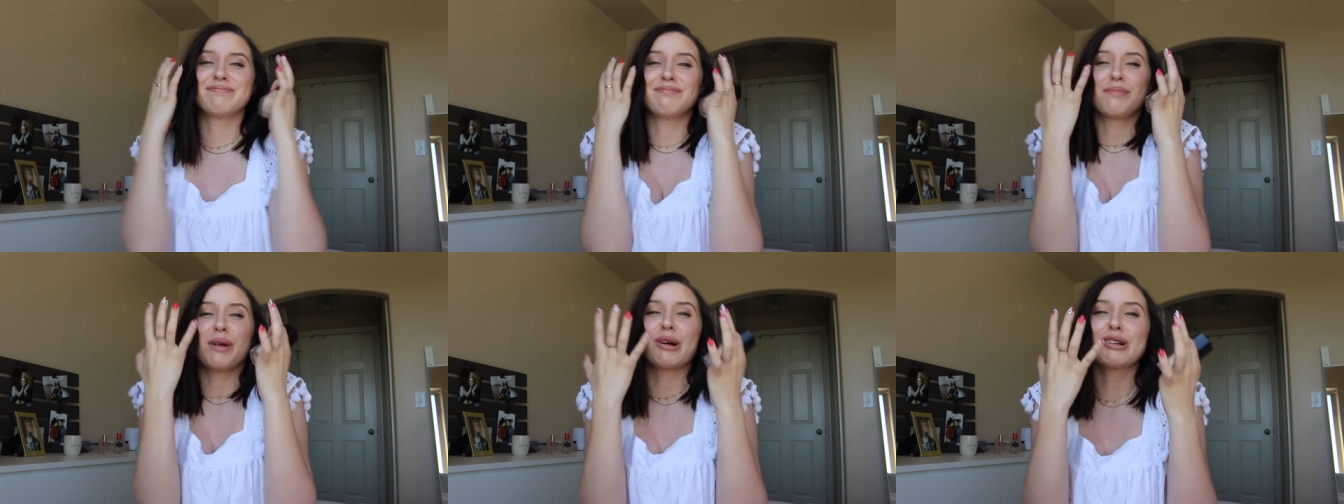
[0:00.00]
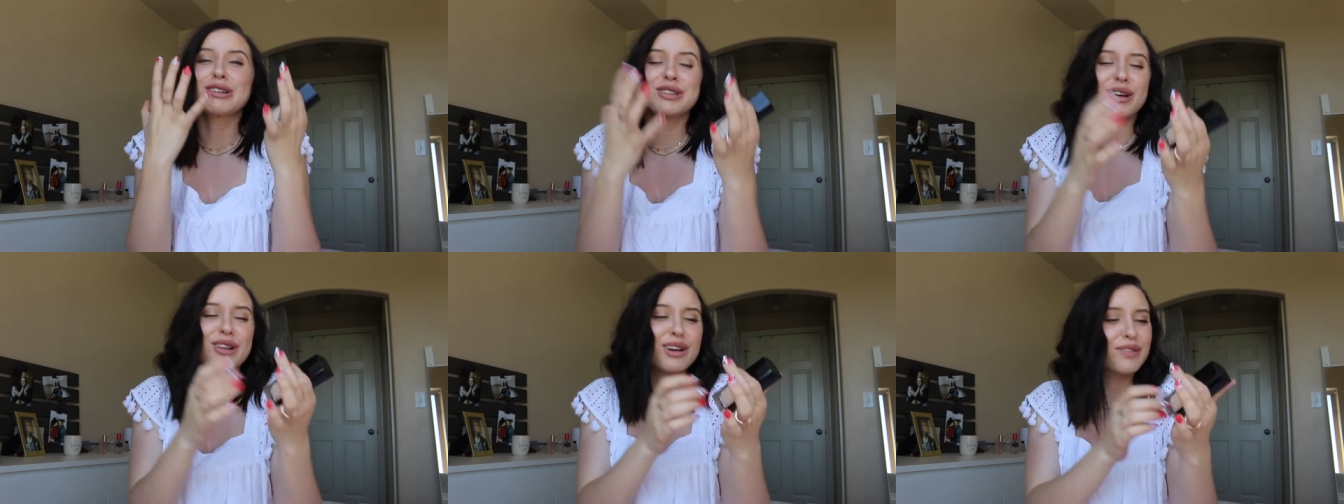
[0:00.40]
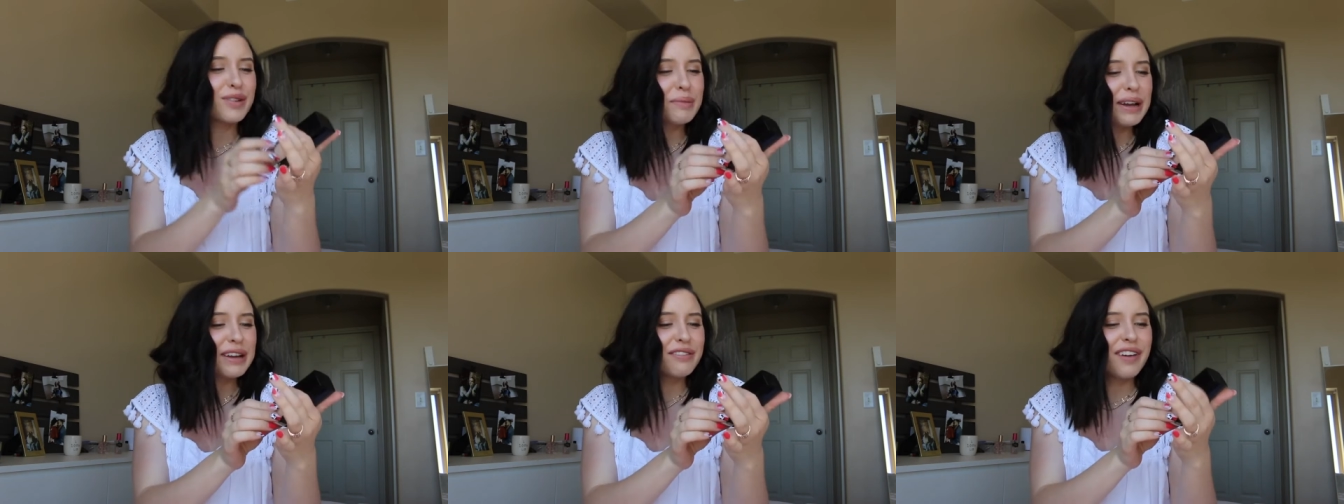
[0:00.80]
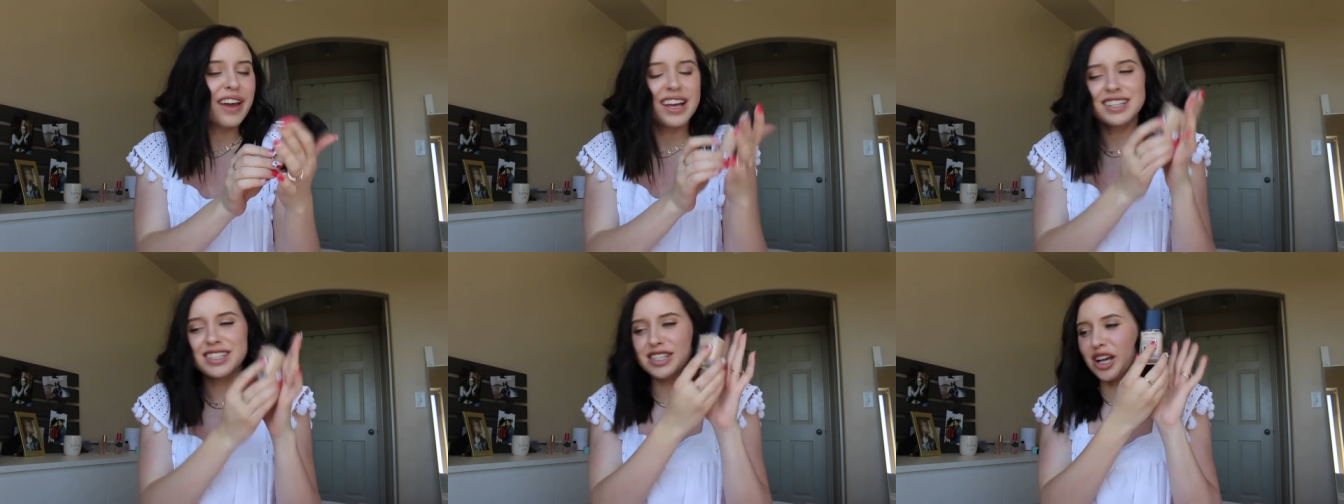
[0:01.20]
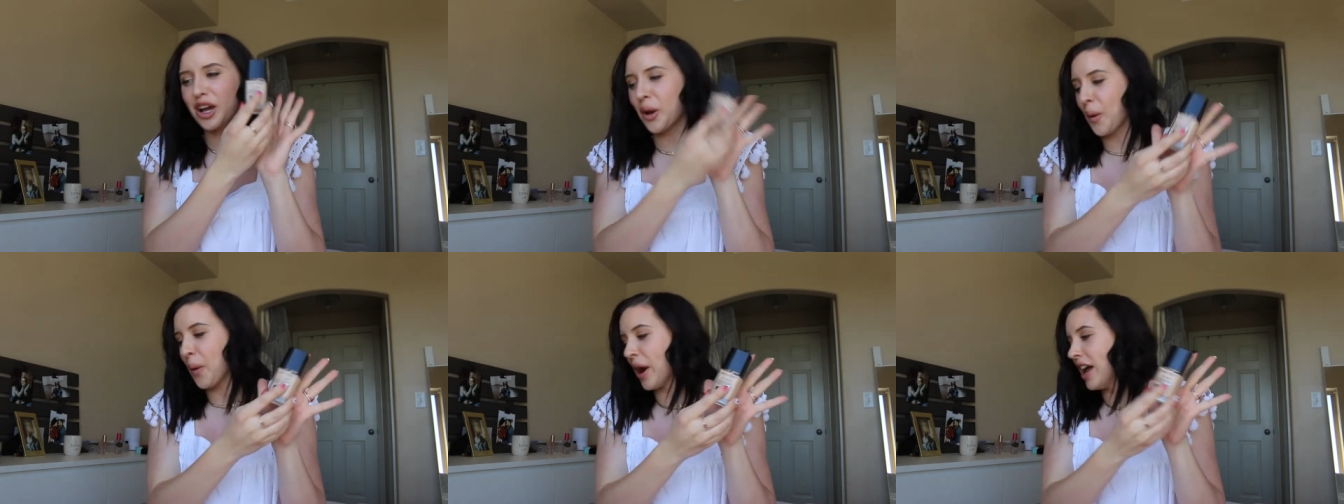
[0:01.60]
marks all over my face,
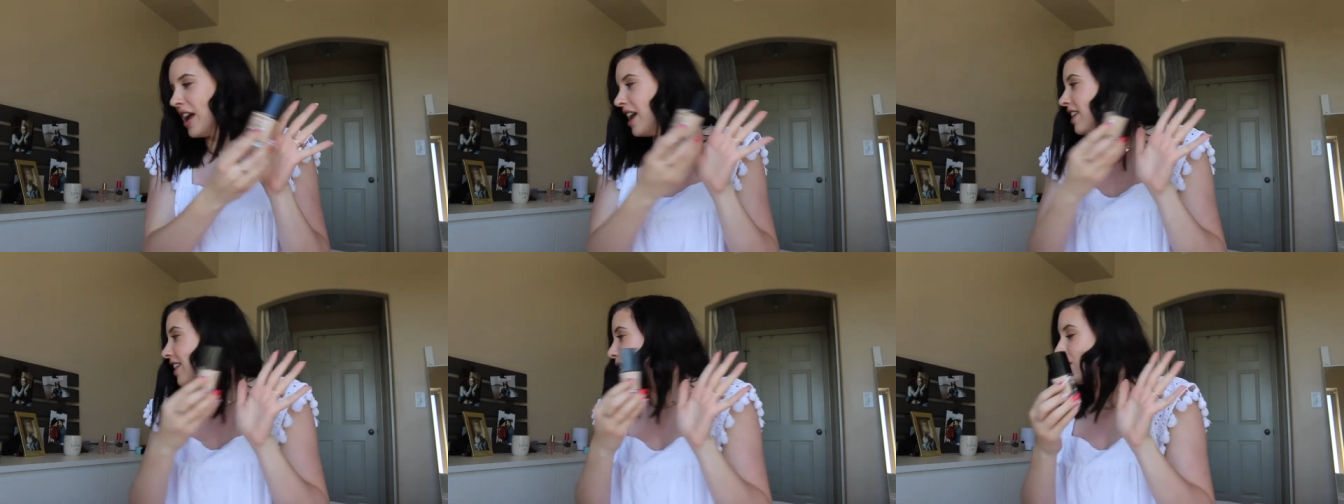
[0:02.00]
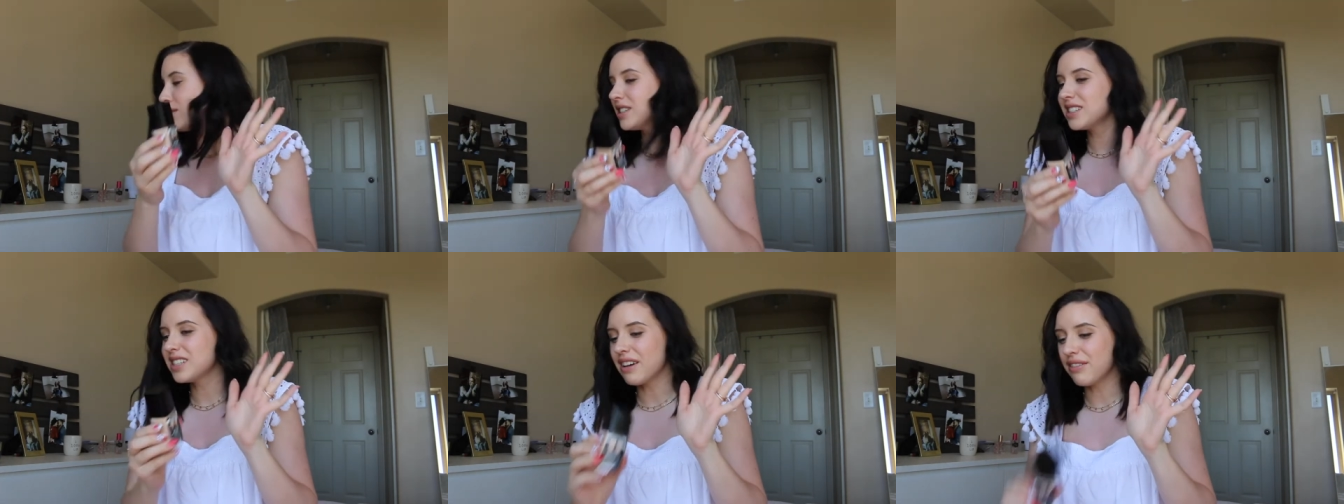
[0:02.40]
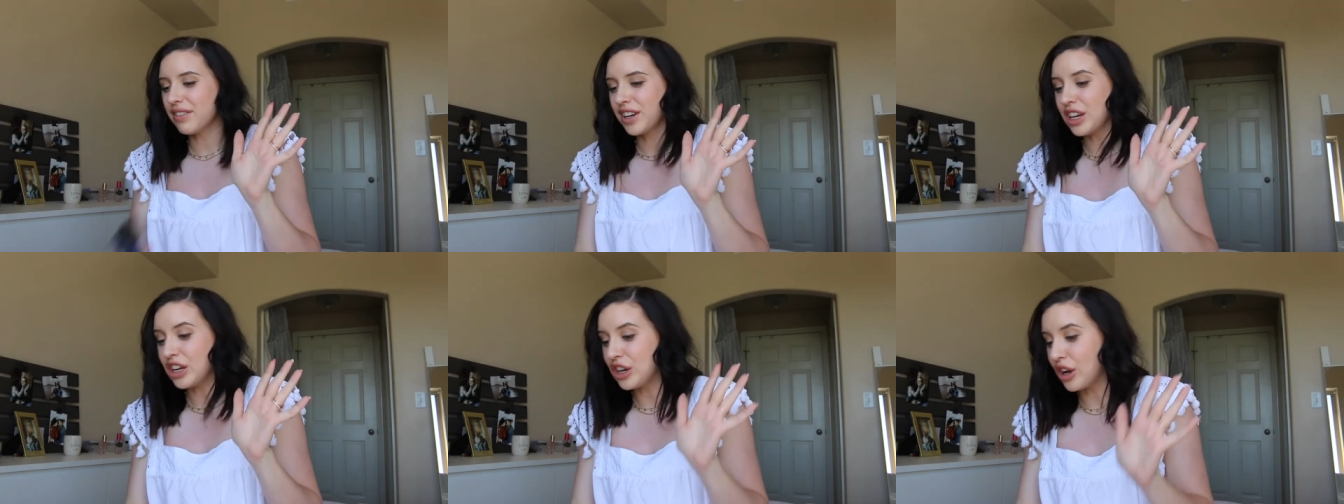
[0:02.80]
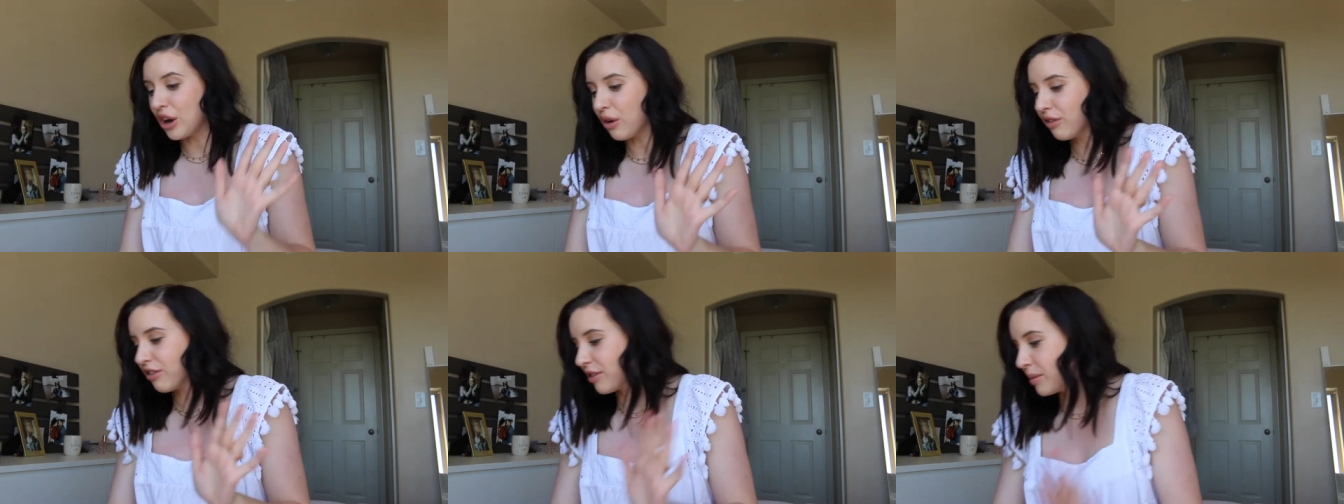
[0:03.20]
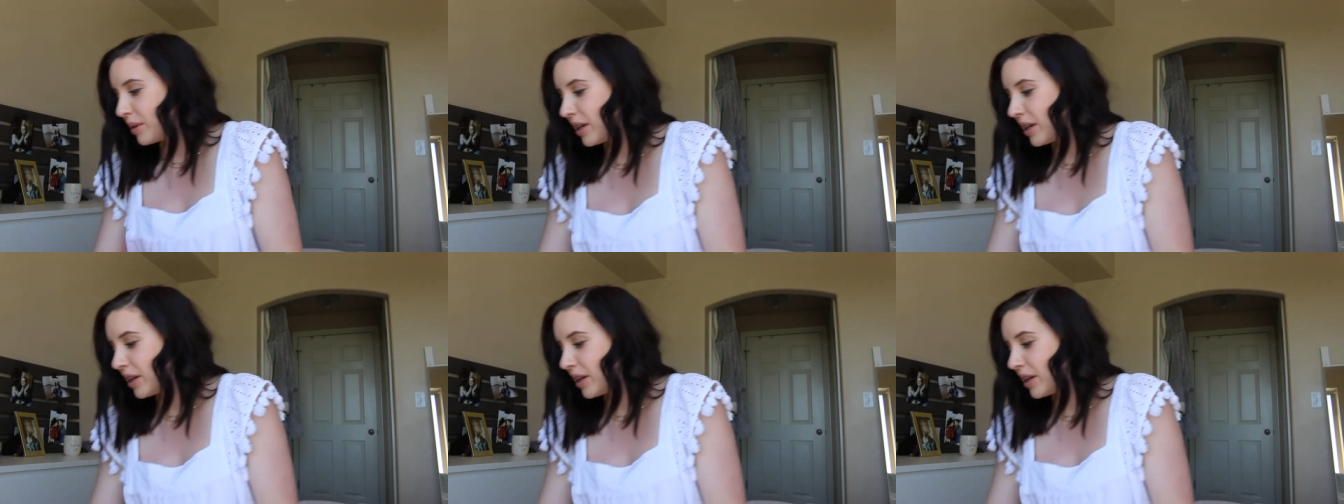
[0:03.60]
so that was a definite no for